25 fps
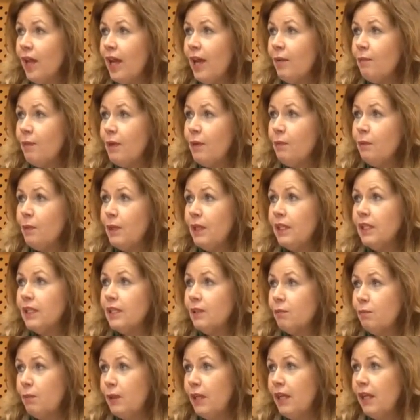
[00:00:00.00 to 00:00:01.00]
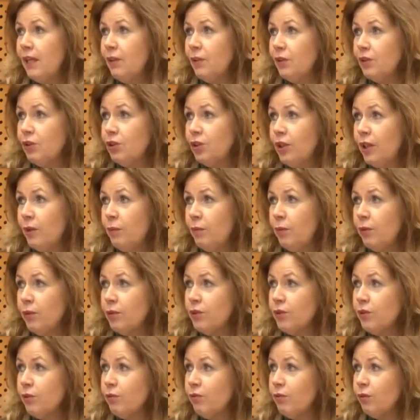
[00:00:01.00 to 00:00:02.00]
MEPs being the
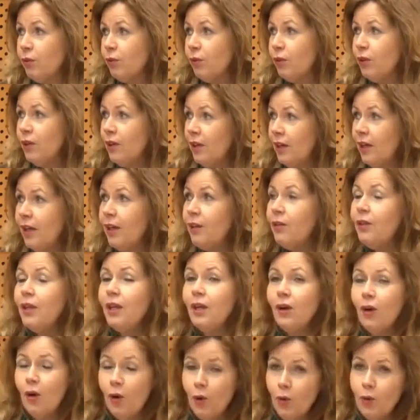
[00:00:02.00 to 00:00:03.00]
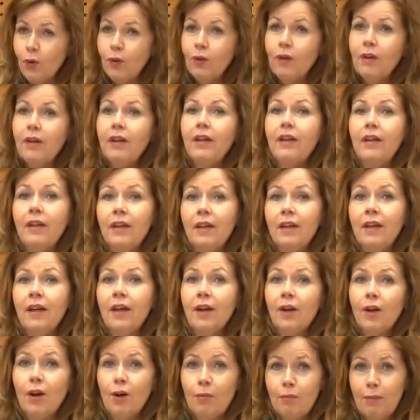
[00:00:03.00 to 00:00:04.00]
chairperson for the only
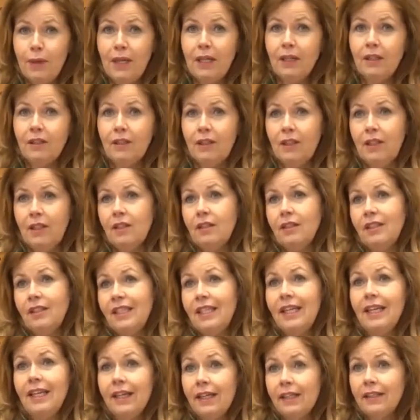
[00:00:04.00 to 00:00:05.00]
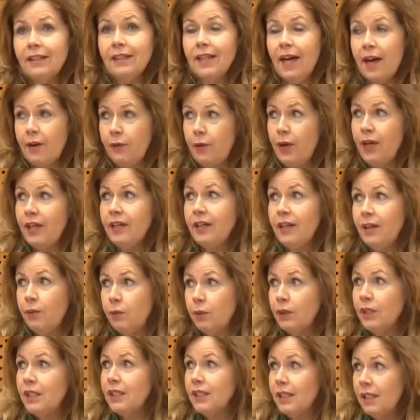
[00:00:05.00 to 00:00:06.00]
committee dealing directly
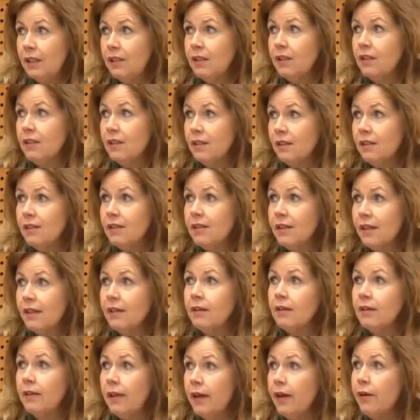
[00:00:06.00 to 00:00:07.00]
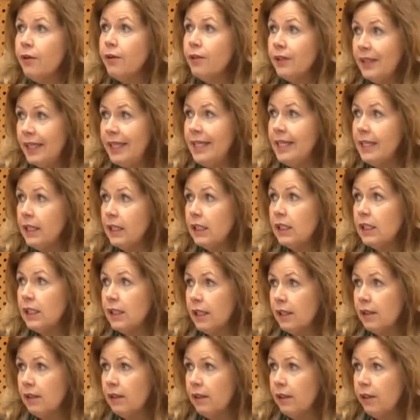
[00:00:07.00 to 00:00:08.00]
with citizens and their needs
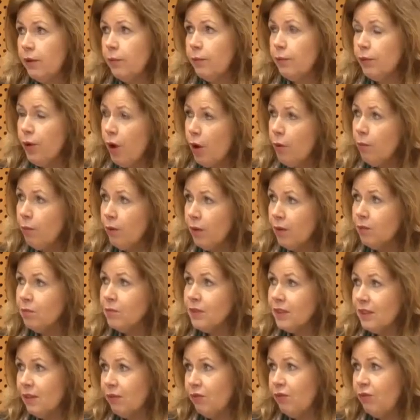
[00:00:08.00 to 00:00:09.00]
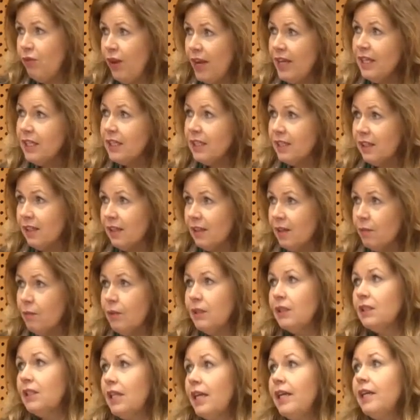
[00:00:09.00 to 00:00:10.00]
and their problems and facing them
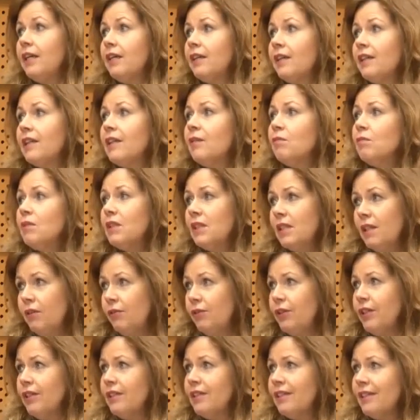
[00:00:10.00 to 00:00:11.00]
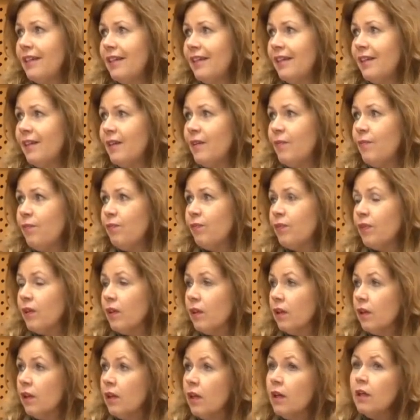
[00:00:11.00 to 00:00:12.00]
and taking them seriously.
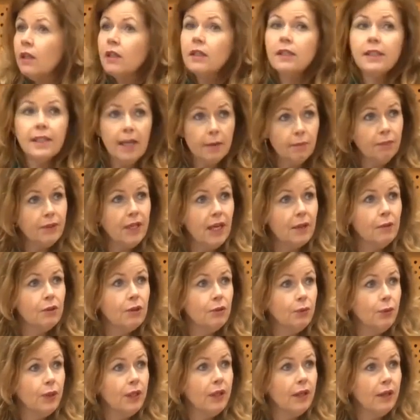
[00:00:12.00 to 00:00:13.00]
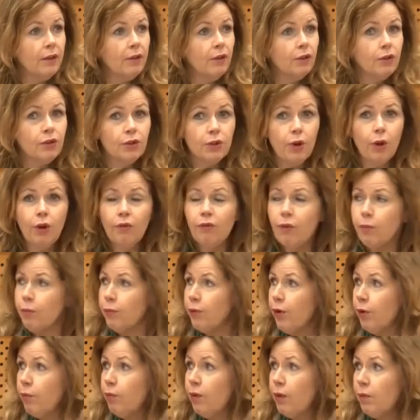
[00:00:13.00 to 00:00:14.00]
Sometimes we cannot solve a
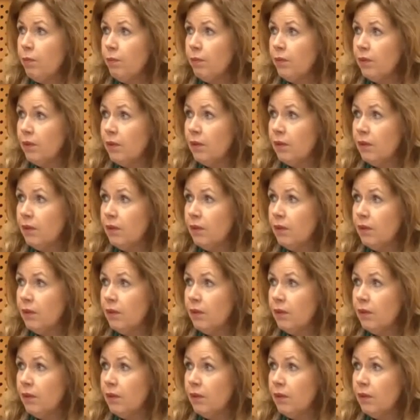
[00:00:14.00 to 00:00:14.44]
problem,